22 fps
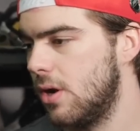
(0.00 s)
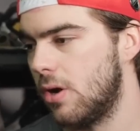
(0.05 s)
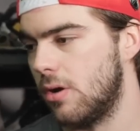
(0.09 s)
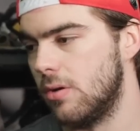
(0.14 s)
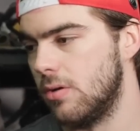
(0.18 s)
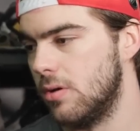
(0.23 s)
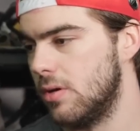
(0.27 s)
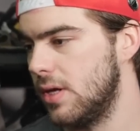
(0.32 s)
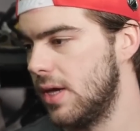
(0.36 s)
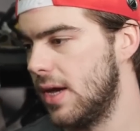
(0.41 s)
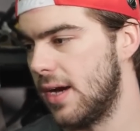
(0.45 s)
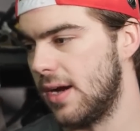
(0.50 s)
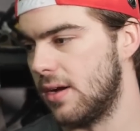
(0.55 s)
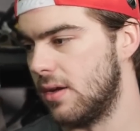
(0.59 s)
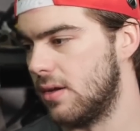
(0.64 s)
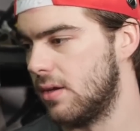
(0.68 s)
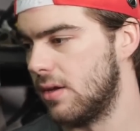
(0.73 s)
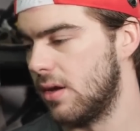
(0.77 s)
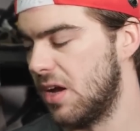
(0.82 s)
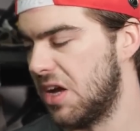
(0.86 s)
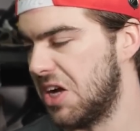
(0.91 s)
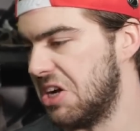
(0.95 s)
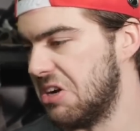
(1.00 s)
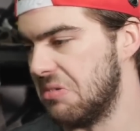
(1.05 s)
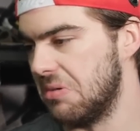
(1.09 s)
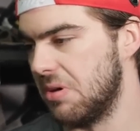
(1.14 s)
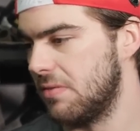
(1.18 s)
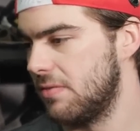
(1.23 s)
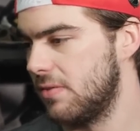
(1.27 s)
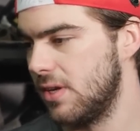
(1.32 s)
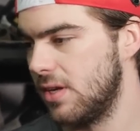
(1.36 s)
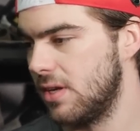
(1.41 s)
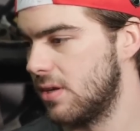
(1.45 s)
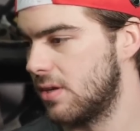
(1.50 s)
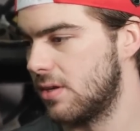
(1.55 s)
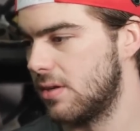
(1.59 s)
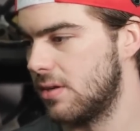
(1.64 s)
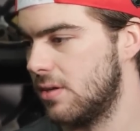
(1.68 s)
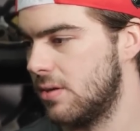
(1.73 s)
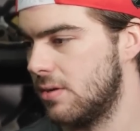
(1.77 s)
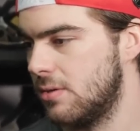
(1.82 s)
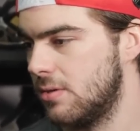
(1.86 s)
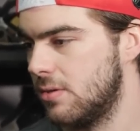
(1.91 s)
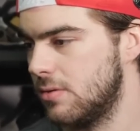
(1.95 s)
No, yeah. I
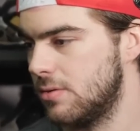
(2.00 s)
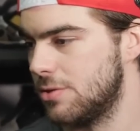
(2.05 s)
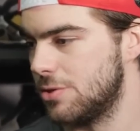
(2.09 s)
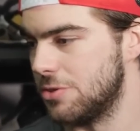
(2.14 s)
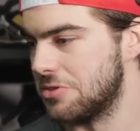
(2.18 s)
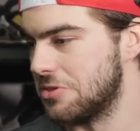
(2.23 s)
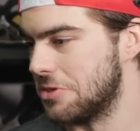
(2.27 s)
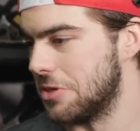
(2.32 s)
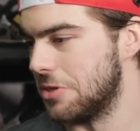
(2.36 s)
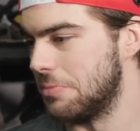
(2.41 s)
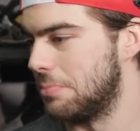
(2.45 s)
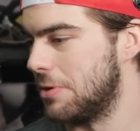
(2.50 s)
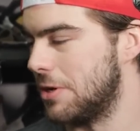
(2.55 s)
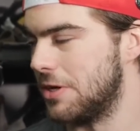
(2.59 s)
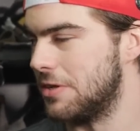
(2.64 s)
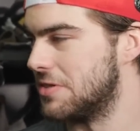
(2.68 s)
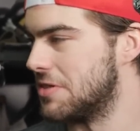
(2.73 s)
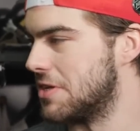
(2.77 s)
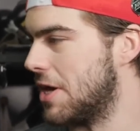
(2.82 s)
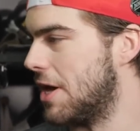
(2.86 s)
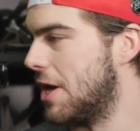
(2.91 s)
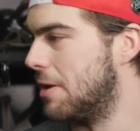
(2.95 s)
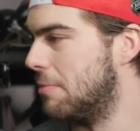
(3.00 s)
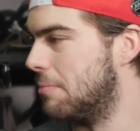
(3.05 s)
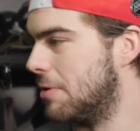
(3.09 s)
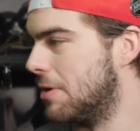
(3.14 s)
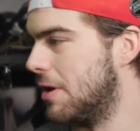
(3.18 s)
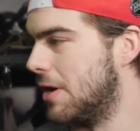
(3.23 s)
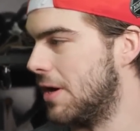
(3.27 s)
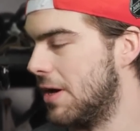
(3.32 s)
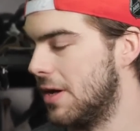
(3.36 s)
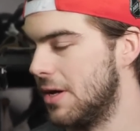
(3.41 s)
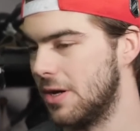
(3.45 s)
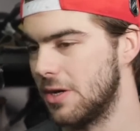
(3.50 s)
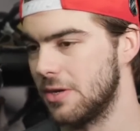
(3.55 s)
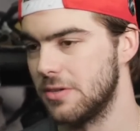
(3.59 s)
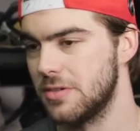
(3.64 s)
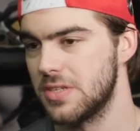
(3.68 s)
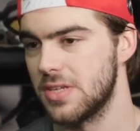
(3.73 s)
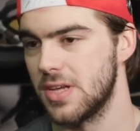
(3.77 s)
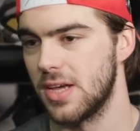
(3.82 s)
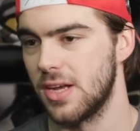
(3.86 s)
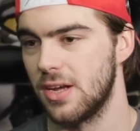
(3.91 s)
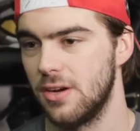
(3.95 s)
think just got to play his game. Yeah. Like
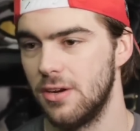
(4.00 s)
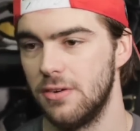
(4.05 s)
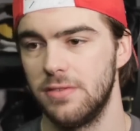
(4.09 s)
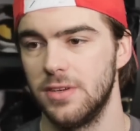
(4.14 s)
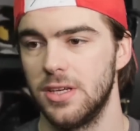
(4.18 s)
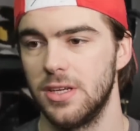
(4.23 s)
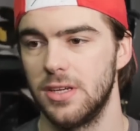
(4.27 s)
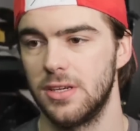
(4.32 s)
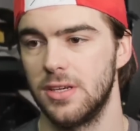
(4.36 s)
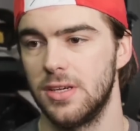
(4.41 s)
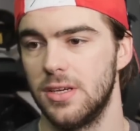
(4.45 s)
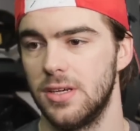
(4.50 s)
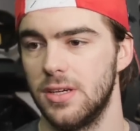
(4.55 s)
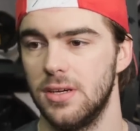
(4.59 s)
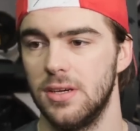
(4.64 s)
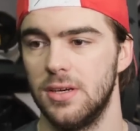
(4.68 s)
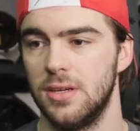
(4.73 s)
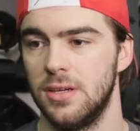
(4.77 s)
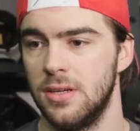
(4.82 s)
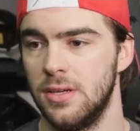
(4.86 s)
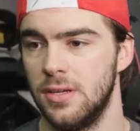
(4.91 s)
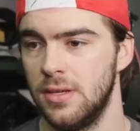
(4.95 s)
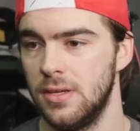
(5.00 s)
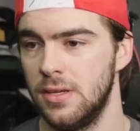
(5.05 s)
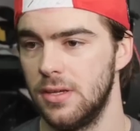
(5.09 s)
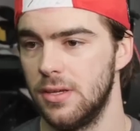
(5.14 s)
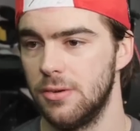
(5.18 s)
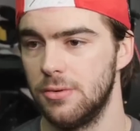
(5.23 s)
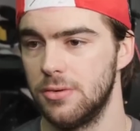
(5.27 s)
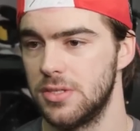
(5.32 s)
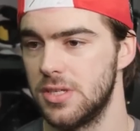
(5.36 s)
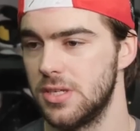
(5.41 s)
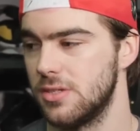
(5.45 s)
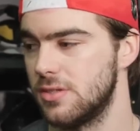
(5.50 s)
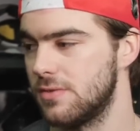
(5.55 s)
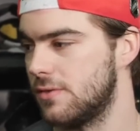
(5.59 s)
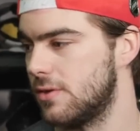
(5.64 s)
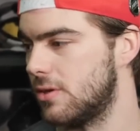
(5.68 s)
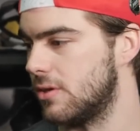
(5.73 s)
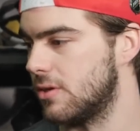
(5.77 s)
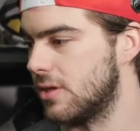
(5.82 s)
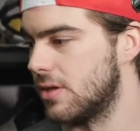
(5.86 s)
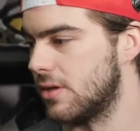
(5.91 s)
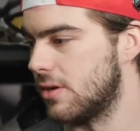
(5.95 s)
you said, I don't think it was his
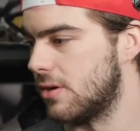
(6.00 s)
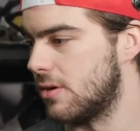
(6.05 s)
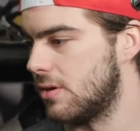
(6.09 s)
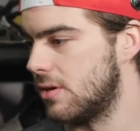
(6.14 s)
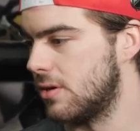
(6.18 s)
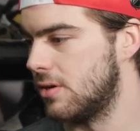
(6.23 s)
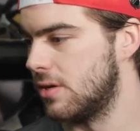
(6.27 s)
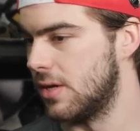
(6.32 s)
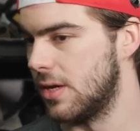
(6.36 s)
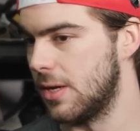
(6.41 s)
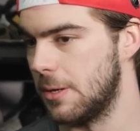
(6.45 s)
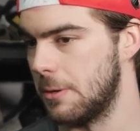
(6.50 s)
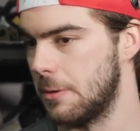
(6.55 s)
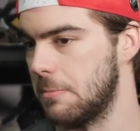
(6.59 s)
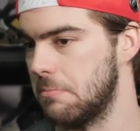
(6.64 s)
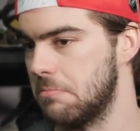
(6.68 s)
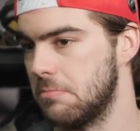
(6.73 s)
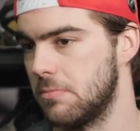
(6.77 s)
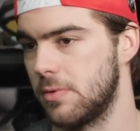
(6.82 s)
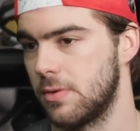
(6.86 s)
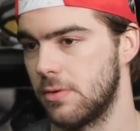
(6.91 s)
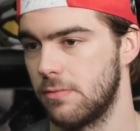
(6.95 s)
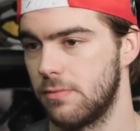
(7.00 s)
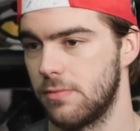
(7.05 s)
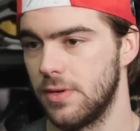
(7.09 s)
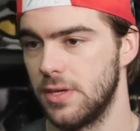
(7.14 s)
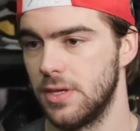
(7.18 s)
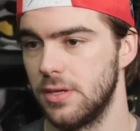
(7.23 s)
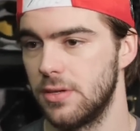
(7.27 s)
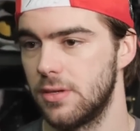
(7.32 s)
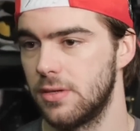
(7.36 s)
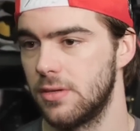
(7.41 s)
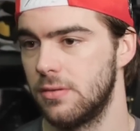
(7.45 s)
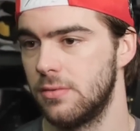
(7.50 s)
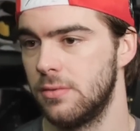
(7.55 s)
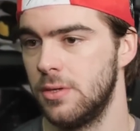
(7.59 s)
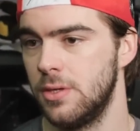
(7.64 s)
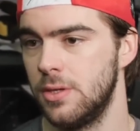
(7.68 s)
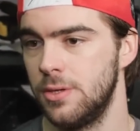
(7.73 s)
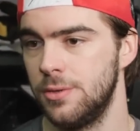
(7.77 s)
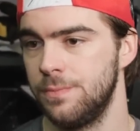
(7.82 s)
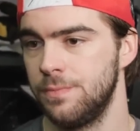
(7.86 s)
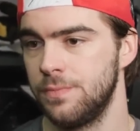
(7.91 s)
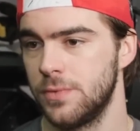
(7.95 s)
fault at all. Yeah. I think
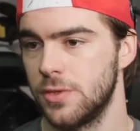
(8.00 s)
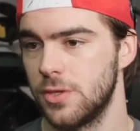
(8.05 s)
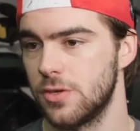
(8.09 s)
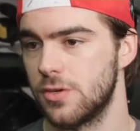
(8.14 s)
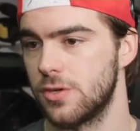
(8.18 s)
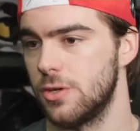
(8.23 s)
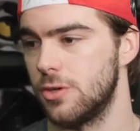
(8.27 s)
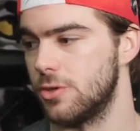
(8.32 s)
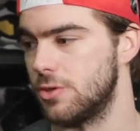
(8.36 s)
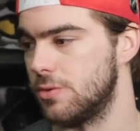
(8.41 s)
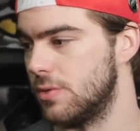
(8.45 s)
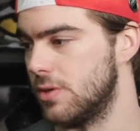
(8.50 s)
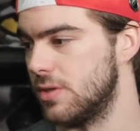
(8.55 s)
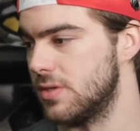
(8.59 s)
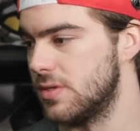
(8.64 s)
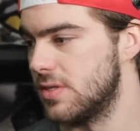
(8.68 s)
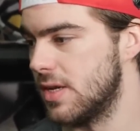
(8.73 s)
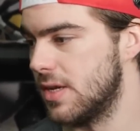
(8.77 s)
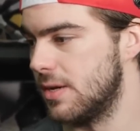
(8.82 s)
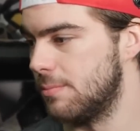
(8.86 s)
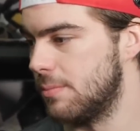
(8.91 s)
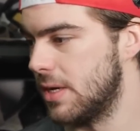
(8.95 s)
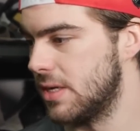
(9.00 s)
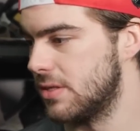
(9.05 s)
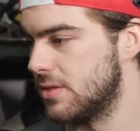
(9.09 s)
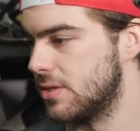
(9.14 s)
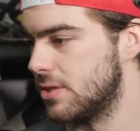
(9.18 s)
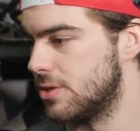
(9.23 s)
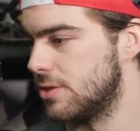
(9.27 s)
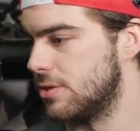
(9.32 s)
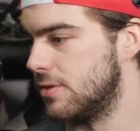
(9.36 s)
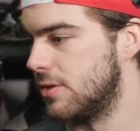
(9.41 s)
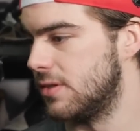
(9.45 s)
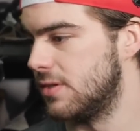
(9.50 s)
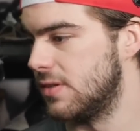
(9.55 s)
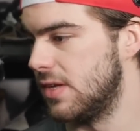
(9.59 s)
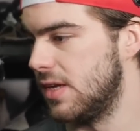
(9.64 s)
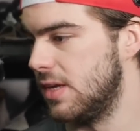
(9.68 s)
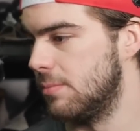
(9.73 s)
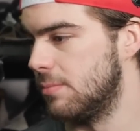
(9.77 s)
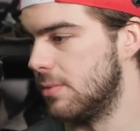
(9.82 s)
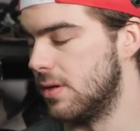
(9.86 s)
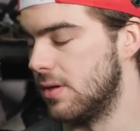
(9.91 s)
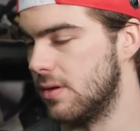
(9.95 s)
just coach wanted to send a message to the
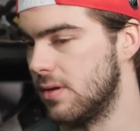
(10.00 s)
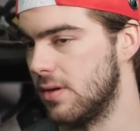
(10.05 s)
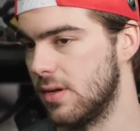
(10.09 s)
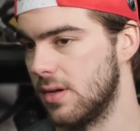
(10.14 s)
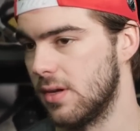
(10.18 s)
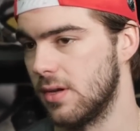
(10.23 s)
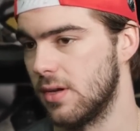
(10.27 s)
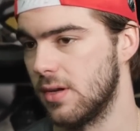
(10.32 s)
team, and